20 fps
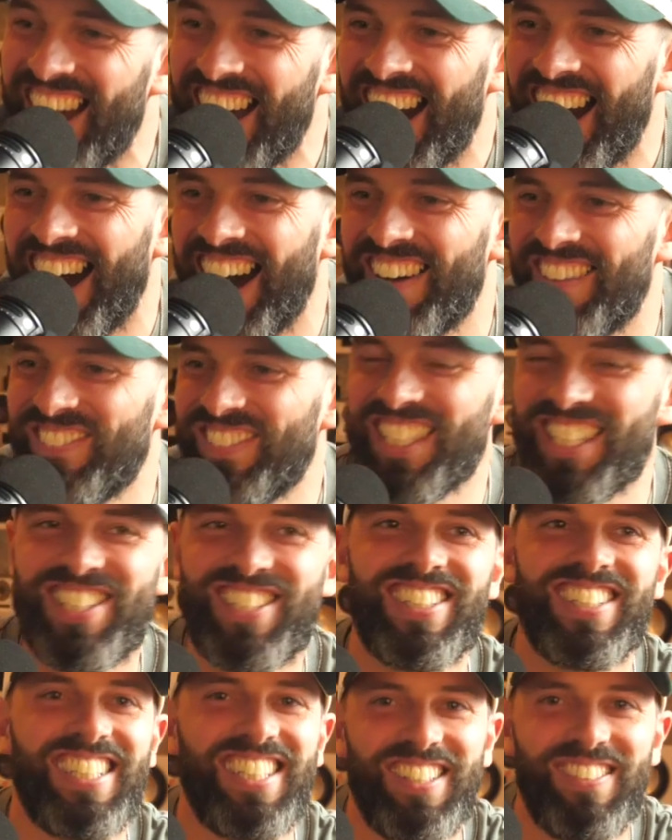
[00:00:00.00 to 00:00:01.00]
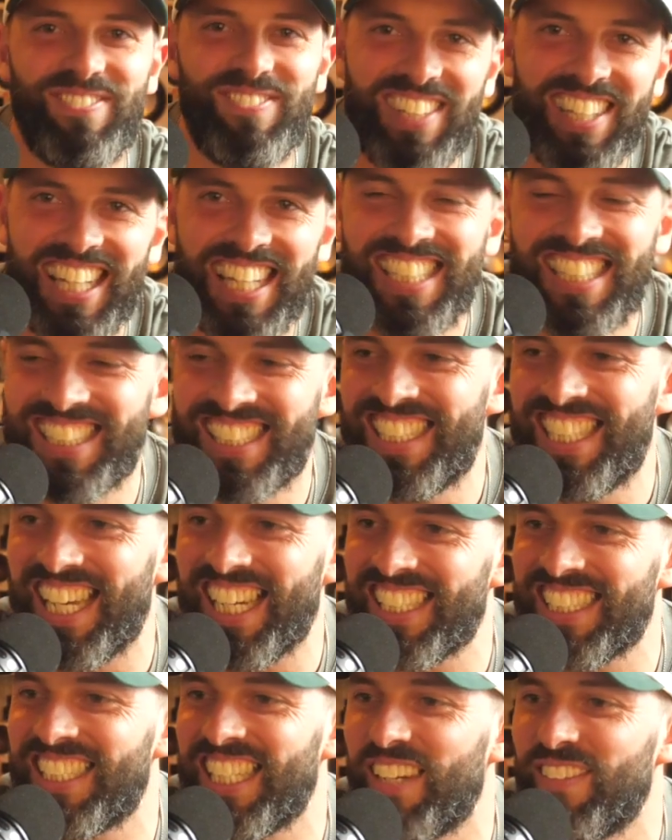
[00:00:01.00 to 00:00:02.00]
I'm literally the least tech
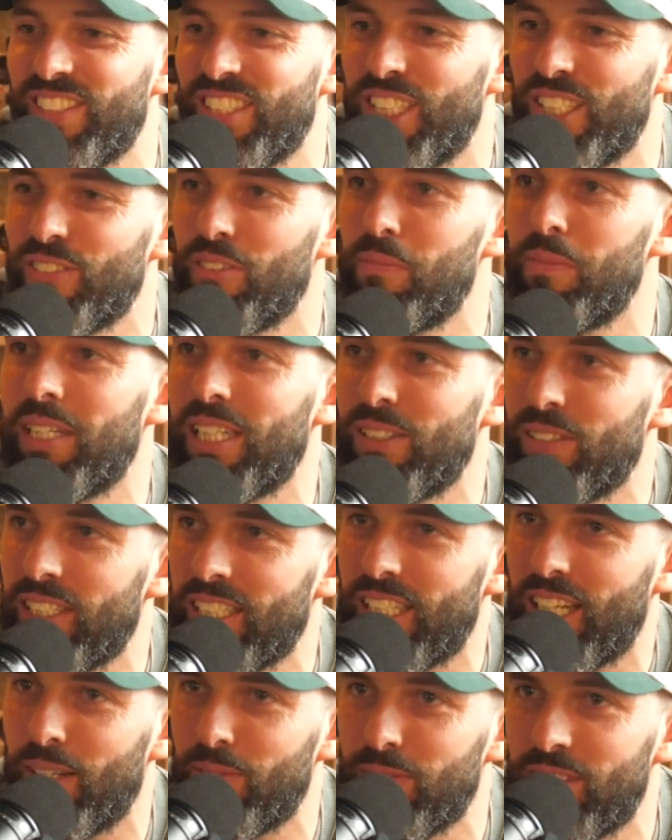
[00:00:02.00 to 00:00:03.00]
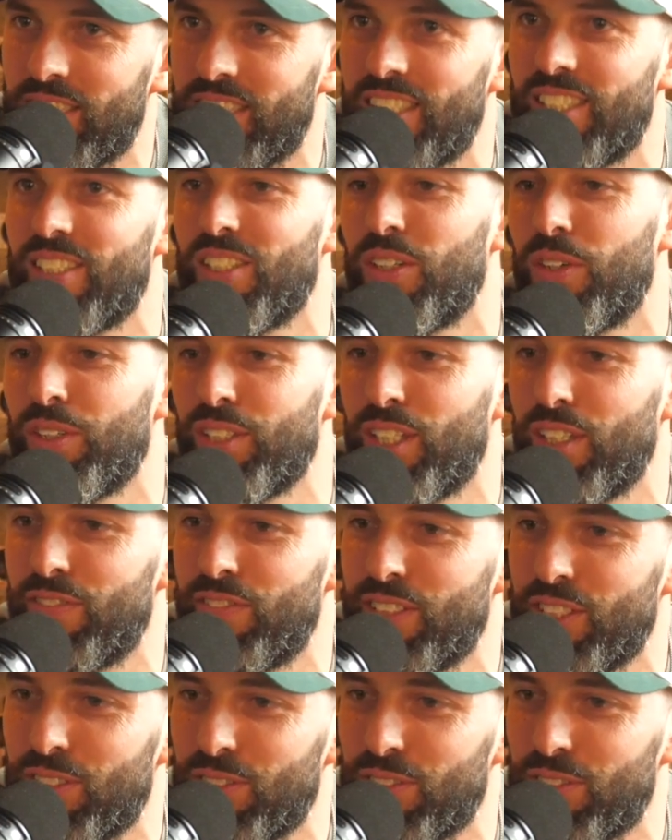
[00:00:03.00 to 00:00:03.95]
savvy human being when it comes to audio visual